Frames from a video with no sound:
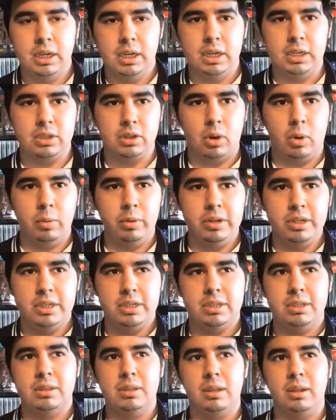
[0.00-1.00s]
it's
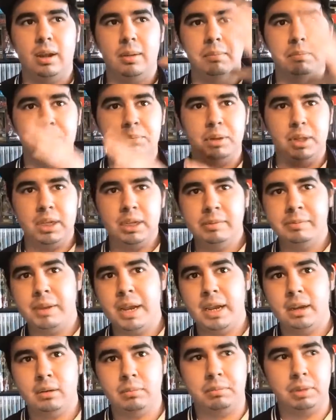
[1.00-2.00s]
always a blank
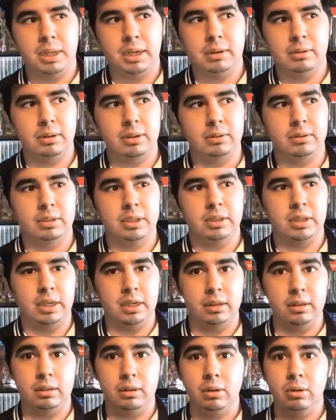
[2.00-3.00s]
background and
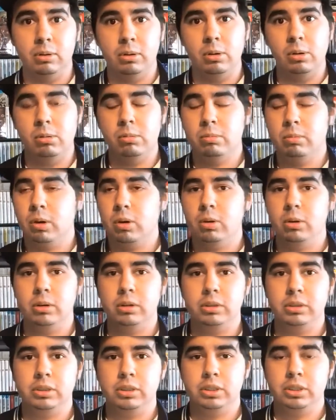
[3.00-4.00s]
like a logo,
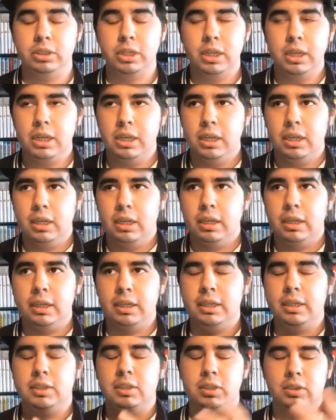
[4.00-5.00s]
or just
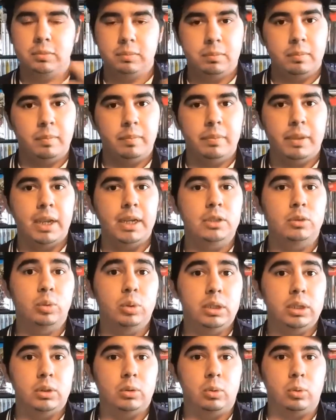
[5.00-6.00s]
it's
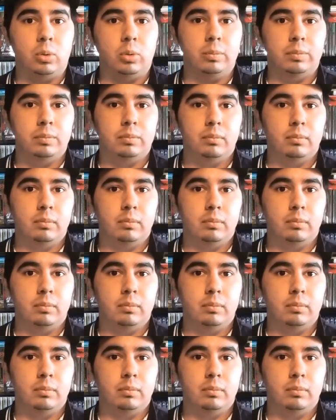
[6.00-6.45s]
really cool.